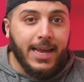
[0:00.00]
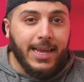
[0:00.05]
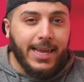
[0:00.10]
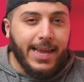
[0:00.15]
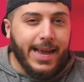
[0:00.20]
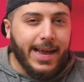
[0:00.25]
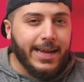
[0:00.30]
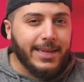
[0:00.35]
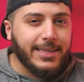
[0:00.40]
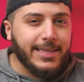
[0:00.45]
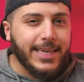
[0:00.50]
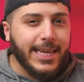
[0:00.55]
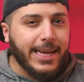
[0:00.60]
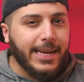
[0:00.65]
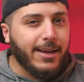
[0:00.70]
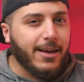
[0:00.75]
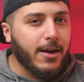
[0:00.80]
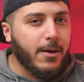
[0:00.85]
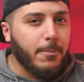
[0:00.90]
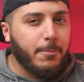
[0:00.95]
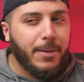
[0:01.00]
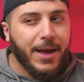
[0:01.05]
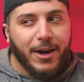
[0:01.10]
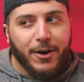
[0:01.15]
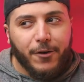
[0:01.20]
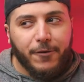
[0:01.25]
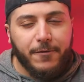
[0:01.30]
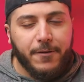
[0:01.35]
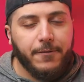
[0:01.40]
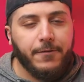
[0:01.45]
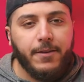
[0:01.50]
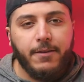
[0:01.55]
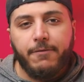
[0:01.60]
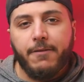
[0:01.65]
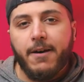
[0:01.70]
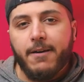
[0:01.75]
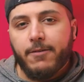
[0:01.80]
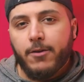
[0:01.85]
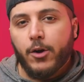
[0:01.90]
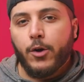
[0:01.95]
Yeah, it's like a better
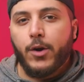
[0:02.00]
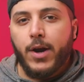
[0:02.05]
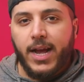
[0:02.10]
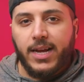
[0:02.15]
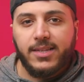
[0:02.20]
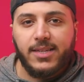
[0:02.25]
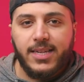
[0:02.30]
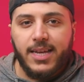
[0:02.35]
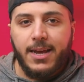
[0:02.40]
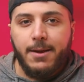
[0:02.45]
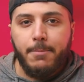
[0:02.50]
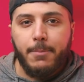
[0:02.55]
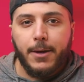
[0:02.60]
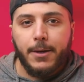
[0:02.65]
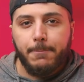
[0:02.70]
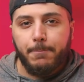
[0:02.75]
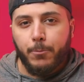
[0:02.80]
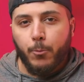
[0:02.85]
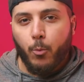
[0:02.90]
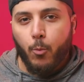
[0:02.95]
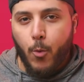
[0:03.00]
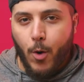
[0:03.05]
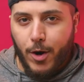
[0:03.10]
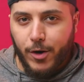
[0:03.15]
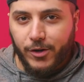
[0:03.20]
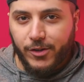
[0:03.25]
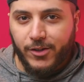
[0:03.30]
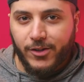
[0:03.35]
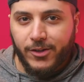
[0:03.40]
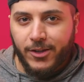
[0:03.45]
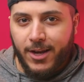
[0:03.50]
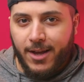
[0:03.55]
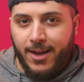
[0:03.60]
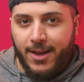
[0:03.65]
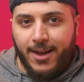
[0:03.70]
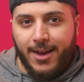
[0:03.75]
5500 XT, but worse.